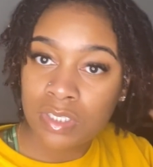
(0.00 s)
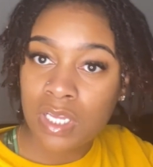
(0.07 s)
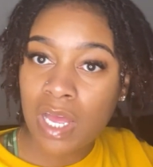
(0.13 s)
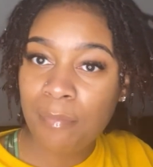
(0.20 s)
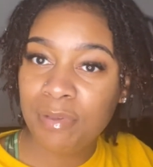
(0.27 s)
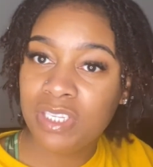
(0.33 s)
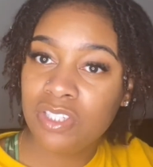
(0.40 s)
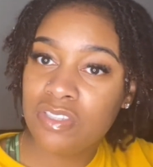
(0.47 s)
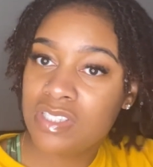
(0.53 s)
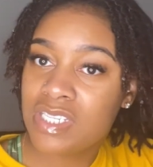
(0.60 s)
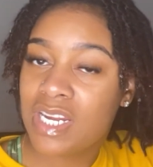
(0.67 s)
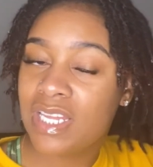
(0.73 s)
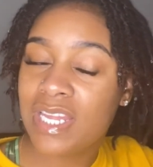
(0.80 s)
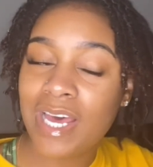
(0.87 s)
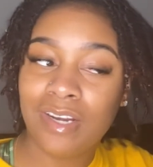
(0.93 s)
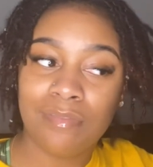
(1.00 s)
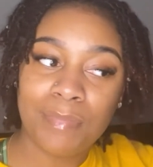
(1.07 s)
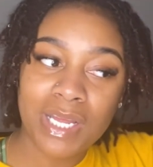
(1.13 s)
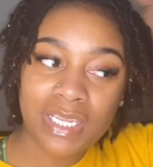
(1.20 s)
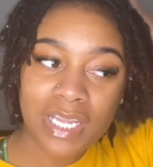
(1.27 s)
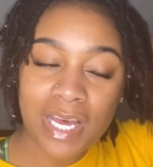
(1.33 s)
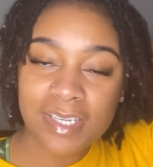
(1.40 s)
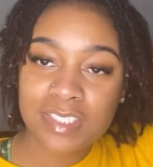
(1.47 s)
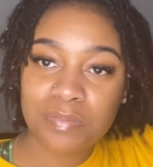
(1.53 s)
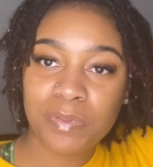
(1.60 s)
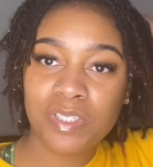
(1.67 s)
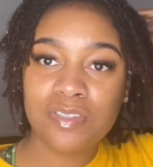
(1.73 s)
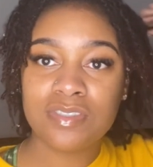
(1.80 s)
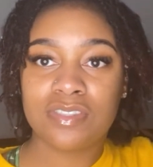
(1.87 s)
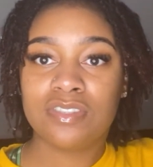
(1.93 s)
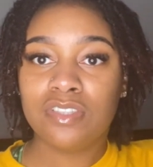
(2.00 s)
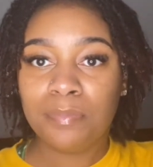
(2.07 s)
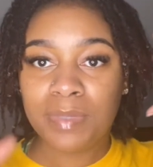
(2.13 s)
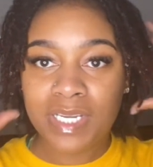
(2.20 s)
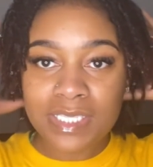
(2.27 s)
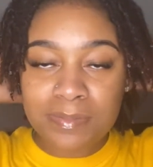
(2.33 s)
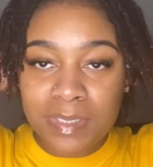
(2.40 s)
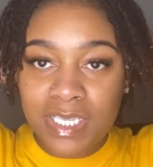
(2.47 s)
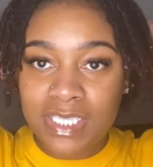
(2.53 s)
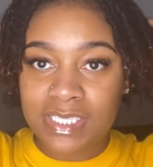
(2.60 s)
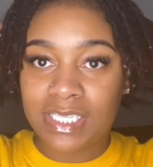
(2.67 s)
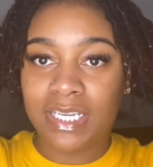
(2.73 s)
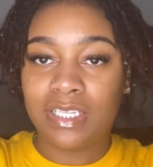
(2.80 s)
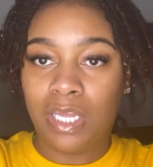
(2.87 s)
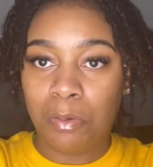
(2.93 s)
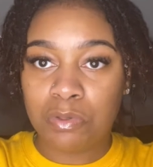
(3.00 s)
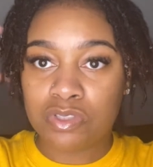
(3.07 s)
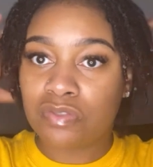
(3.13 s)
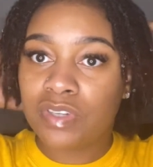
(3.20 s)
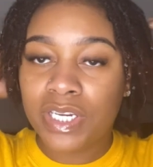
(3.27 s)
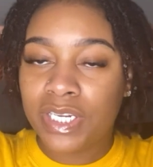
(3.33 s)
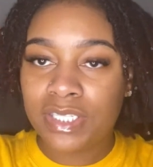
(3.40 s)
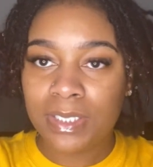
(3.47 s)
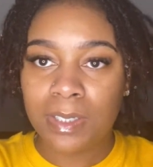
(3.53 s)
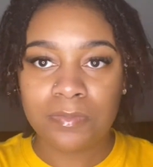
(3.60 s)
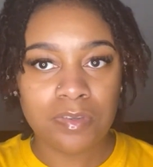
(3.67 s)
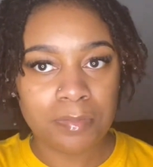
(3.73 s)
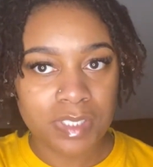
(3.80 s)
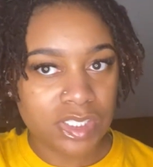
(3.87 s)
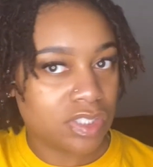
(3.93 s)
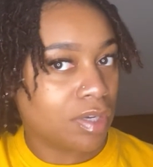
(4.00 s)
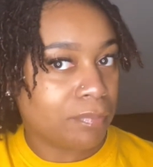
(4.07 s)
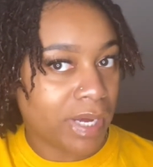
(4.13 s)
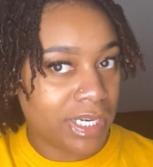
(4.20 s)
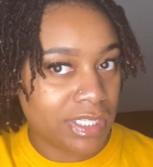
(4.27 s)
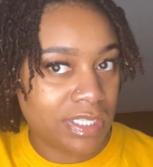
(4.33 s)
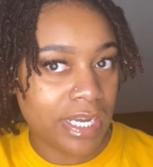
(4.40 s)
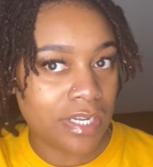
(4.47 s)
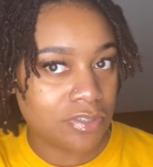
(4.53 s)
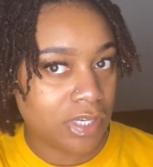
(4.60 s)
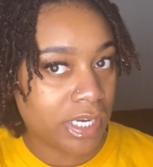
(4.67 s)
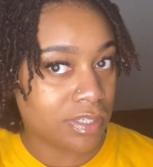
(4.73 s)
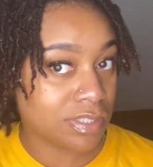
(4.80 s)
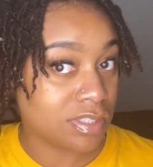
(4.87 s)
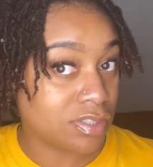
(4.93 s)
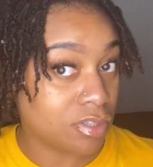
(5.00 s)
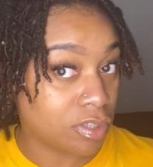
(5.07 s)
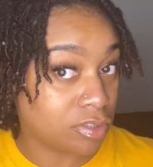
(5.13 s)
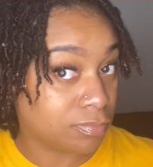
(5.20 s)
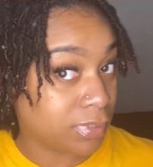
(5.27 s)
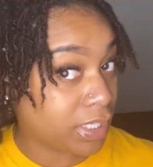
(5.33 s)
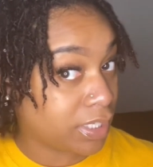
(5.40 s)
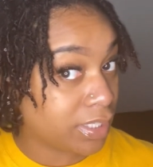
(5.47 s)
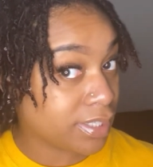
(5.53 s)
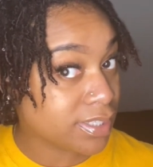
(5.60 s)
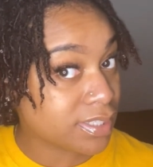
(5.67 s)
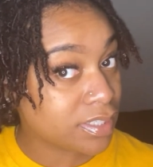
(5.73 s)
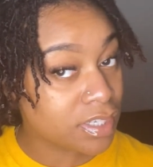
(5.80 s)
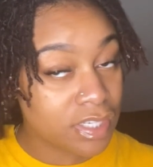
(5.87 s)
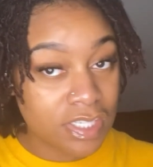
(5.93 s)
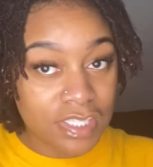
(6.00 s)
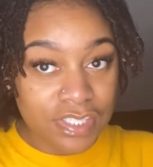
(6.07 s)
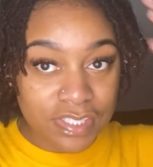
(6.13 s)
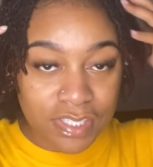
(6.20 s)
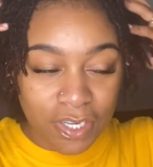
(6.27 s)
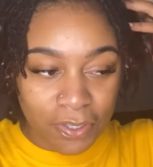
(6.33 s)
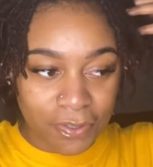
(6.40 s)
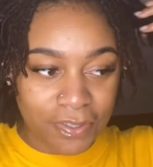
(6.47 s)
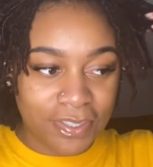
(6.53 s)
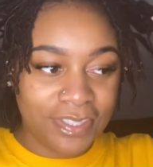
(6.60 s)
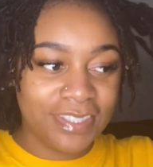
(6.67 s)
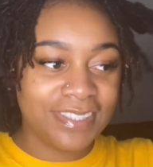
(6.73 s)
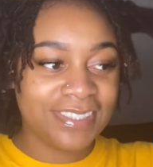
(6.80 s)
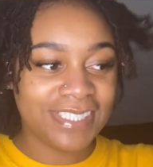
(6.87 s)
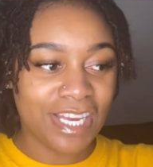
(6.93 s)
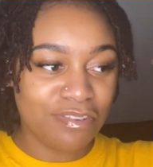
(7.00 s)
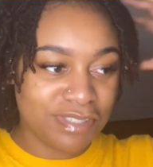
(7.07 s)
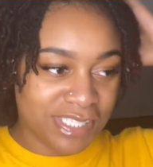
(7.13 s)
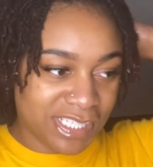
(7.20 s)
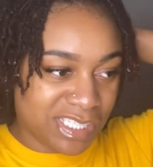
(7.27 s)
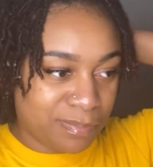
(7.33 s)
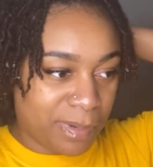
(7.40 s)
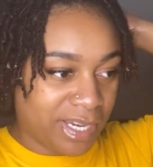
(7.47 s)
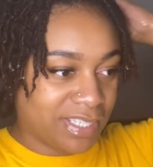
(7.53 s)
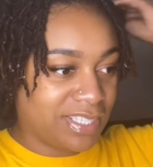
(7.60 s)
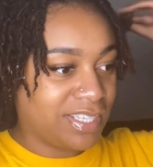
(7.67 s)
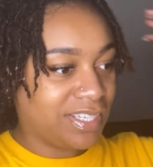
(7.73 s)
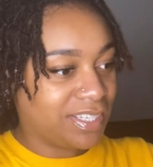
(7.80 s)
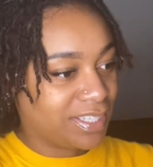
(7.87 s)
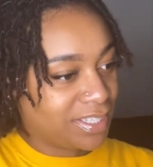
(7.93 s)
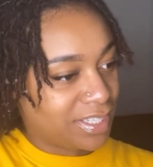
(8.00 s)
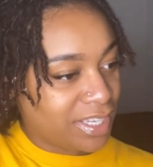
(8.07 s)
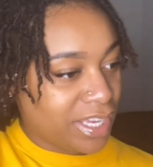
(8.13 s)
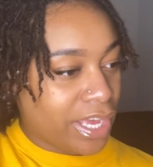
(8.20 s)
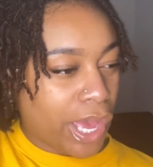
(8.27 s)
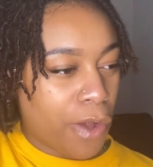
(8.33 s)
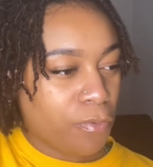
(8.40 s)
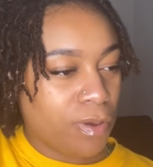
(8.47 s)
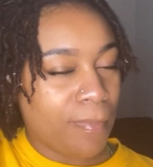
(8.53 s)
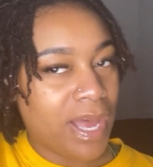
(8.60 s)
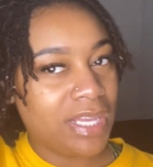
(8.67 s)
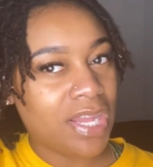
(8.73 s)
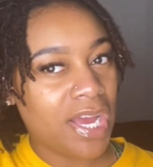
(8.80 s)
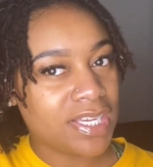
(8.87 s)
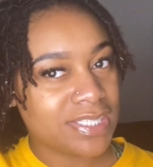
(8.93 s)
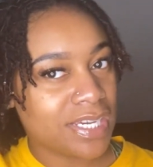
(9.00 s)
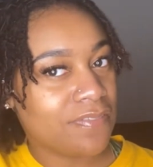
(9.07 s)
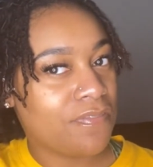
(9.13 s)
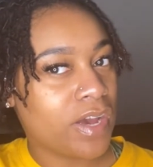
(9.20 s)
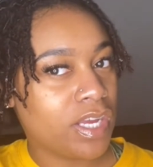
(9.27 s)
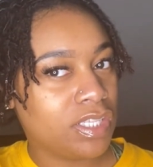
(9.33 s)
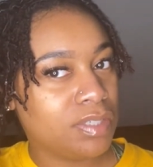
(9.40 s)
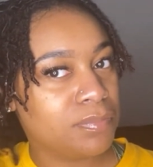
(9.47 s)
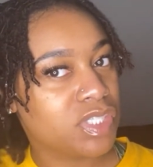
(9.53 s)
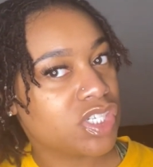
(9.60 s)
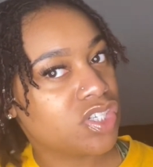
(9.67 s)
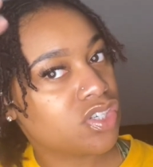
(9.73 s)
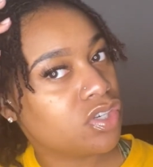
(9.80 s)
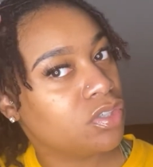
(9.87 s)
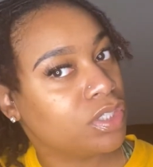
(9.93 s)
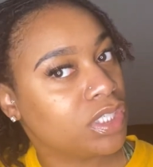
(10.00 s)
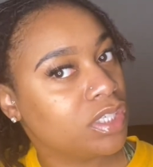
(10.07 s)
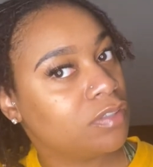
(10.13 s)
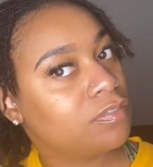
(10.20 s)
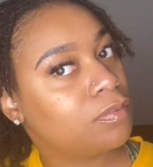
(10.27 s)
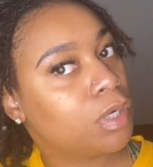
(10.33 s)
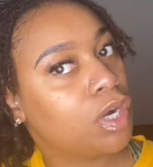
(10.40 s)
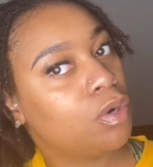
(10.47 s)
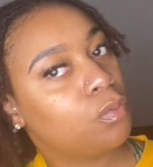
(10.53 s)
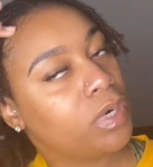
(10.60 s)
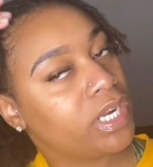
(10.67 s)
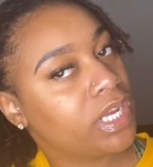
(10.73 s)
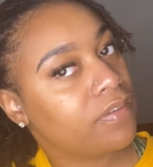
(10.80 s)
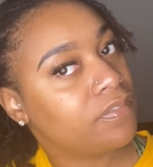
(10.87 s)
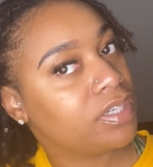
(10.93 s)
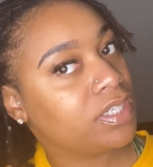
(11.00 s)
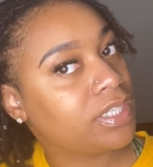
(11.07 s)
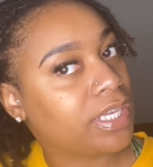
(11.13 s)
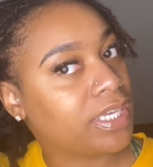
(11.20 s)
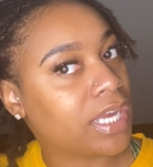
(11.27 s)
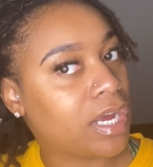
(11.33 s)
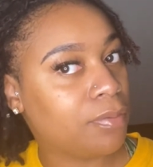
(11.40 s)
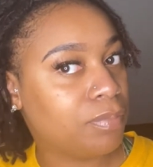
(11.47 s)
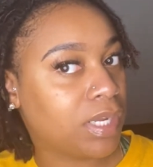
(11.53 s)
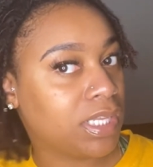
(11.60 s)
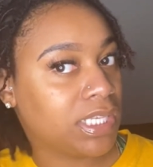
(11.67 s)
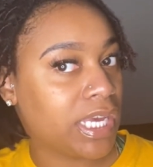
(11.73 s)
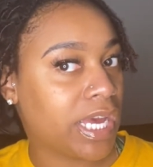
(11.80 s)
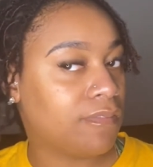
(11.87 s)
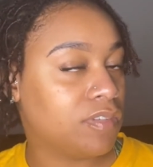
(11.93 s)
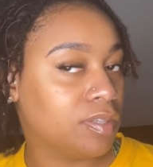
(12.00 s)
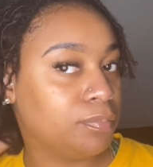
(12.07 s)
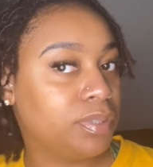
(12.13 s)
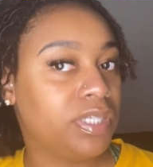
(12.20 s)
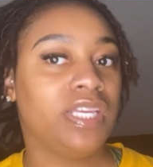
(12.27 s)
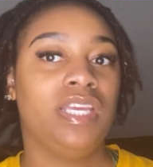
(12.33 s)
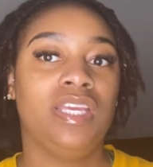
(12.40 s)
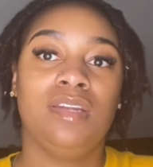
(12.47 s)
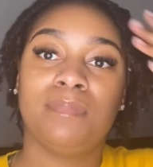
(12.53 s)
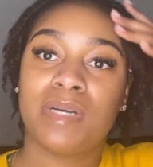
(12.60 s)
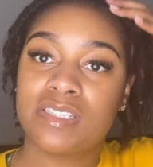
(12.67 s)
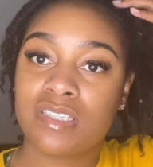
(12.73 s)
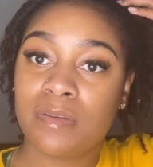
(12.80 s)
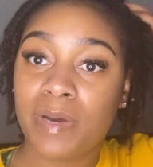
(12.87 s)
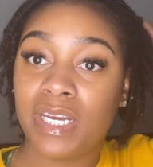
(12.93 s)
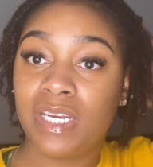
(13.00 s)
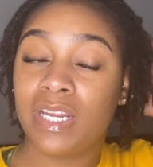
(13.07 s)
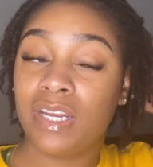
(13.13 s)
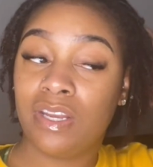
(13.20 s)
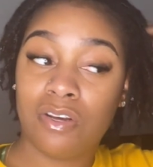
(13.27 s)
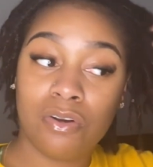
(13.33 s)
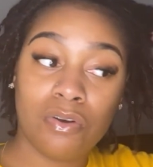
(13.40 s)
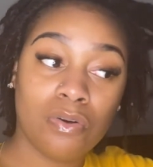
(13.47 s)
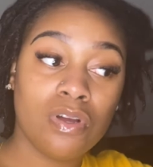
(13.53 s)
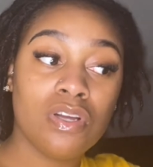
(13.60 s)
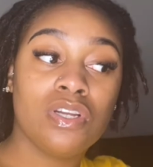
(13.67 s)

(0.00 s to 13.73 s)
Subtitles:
I've been losing a lot of my lock sprinkles too, but that's because like they was rigged up from the jump. I did not know how to install them things, so that was expected. And when my locks like finally mature or whatever, like I'll probably have them put in by somebody that know